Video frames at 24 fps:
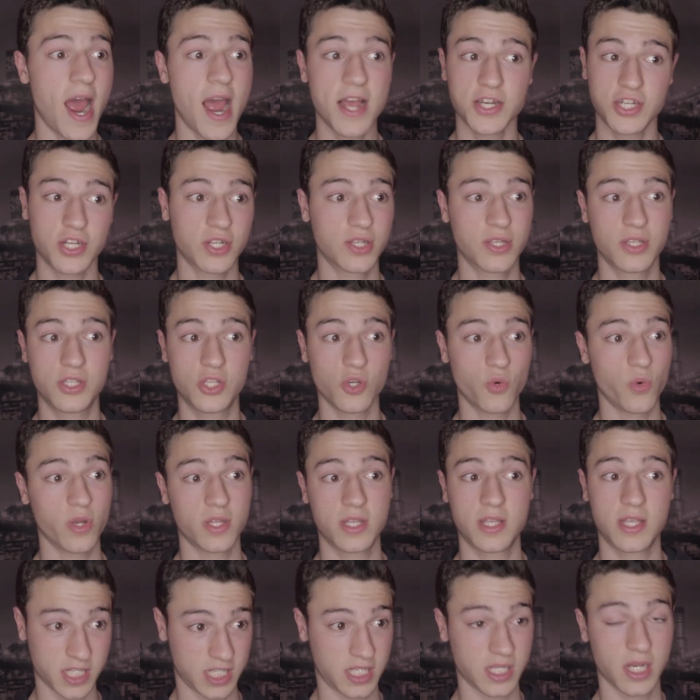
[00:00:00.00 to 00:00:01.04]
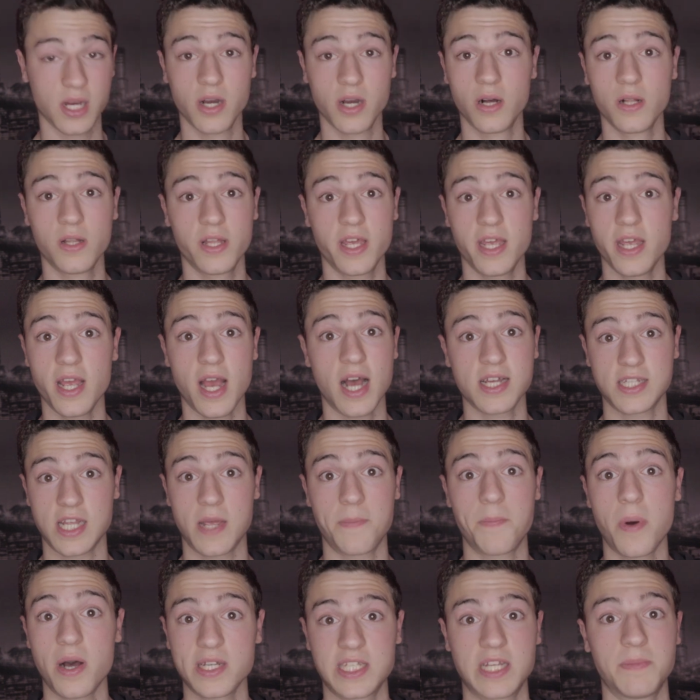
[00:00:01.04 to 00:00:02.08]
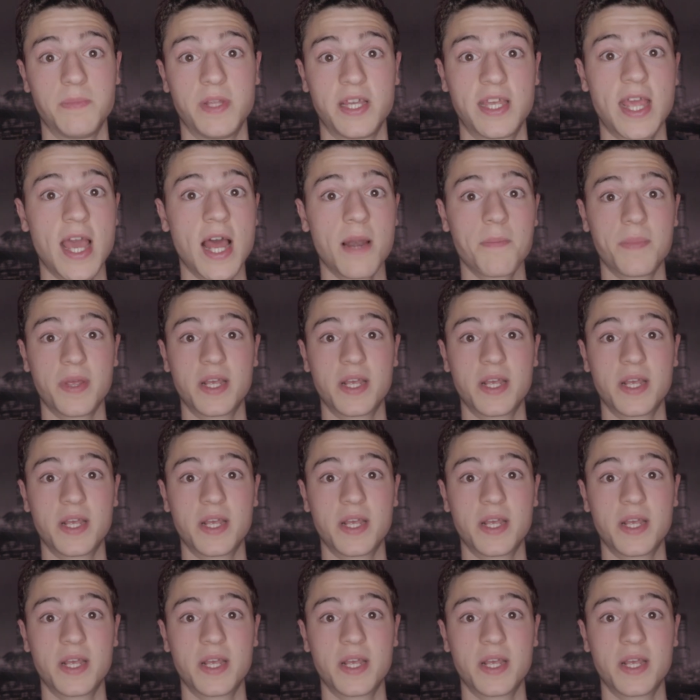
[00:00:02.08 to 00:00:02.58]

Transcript: I should do it as early as I possibly can,